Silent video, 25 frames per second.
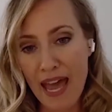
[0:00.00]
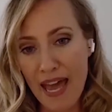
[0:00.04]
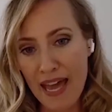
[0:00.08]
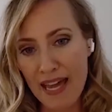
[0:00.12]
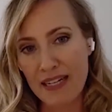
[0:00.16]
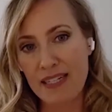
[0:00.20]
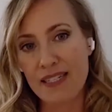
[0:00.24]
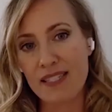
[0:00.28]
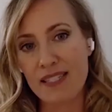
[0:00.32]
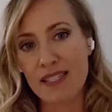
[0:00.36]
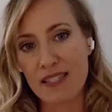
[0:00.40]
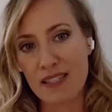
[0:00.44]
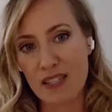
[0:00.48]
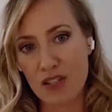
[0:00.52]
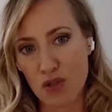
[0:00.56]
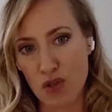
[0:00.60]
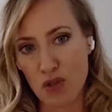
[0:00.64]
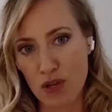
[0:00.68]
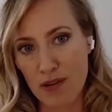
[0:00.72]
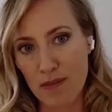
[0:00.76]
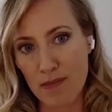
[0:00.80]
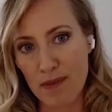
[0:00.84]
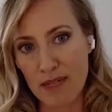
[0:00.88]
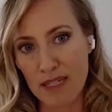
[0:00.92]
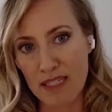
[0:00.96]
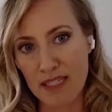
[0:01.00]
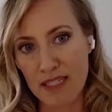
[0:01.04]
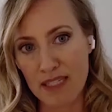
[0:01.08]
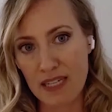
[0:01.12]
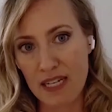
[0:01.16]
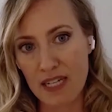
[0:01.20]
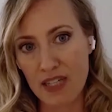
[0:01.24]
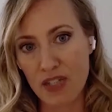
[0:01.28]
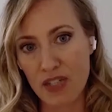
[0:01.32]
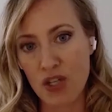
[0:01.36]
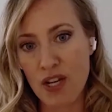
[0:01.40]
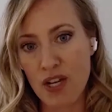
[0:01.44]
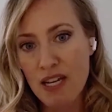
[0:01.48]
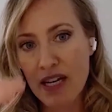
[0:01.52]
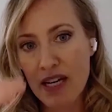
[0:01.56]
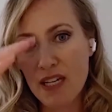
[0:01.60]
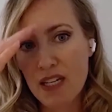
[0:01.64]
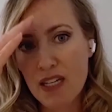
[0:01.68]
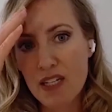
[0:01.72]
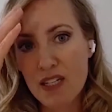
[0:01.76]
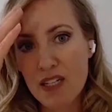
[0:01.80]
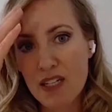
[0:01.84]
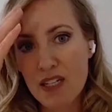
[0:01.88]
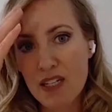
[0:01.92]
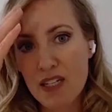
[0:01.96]
X is the dreaming stage.
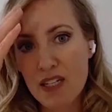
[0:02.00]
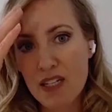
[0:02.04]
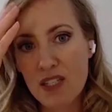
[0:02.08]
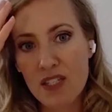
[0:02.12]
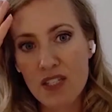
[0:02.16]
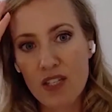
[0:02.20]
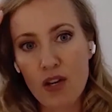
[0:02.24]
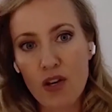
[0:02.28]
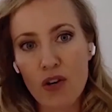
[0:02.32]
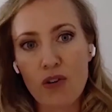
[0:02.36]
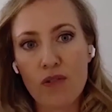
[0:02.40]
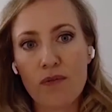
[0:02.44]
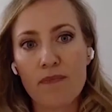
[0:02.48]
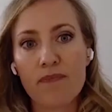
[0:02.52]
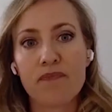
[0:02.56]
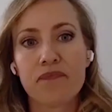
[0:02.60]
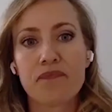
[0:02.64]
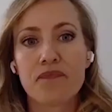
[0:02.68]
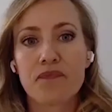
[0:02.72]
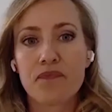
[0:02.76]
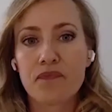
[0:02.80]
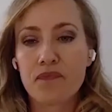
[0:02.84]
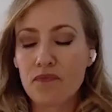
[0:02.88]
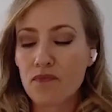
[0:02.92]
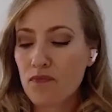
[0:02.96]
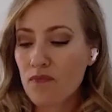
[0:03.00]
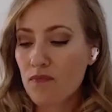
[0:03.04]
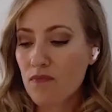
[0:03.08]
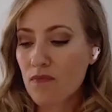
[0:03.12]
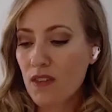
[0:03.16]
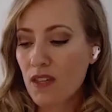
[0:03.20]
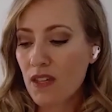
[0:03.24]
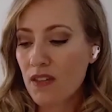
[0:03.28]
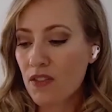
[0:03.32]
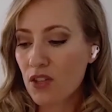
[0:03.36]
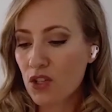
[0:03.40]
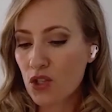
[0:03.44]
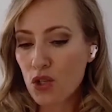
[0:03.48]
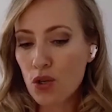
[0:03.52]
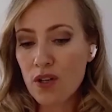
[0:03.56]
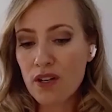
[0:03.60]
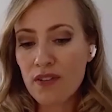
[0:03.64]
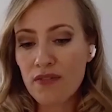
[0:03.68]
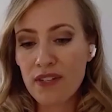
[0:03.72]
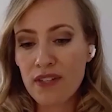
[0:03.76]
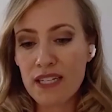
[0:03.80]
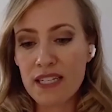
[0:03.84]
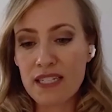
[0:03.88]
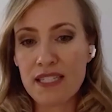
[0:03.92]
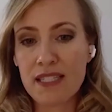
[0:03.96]
So the short of
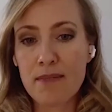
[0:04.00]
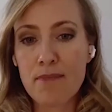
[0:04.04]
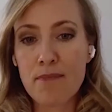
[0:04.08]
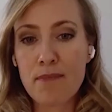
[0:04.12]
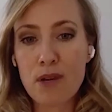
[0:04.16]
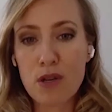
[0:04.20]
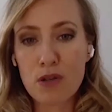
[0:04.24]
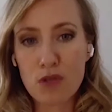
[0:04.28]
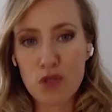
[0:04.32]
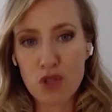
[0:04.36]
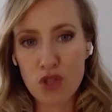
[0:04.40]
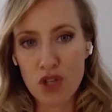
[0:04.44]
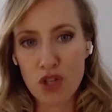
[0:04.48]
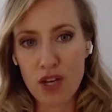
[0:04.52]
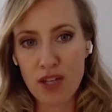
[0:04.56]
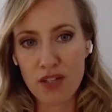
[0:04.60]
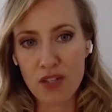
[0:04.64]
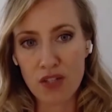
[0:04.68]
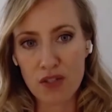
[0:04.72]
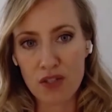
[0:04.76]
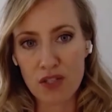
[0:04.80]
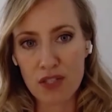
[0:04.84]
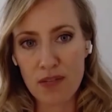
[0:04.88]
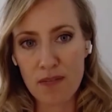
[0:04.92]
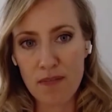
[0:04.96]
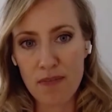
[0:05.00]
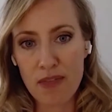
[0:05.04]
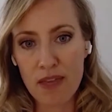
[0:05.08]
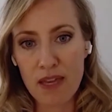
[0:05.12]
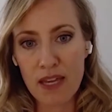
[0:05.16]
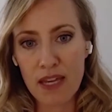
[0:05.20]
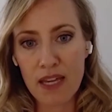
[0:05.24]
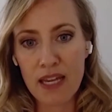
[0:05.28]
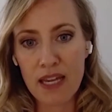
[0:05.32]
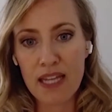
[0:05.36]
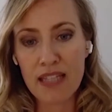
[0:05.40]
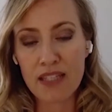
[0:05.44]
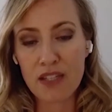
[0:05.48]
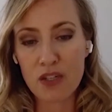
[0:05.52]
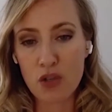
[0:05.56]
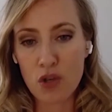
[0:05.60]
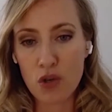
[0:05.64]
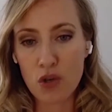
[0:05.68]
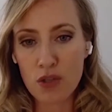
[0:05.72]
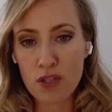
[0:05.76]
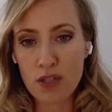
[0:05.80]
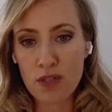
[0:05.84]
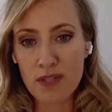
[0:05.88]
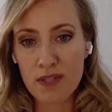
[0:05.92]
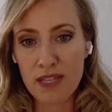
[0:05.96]
it is moonshots are something, it's a
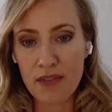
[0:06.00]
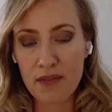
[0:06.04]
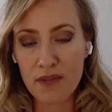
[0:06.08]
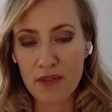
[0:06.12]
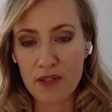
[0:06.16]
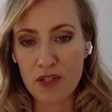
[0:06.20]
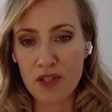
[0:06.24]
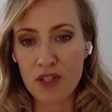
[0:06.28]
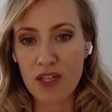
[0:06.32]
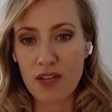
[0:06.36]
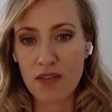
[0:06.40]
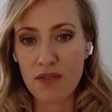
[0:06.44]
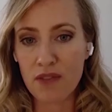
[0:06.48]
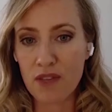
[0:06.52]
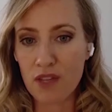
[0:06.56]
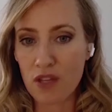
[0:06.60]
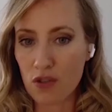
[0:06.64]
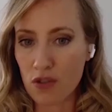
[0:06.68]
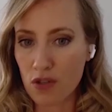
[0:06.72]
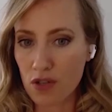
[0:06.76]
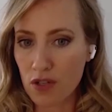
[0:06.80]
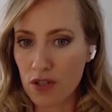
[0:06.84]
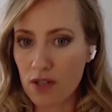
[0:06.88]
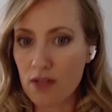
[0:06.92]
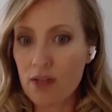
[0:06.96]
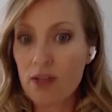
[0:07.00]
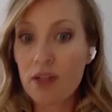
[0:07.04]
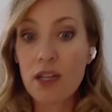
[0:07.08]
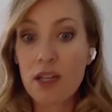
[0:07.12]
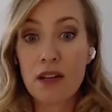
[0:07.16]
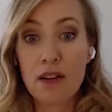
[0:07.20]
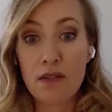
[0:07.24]
goal you set for yourself that you're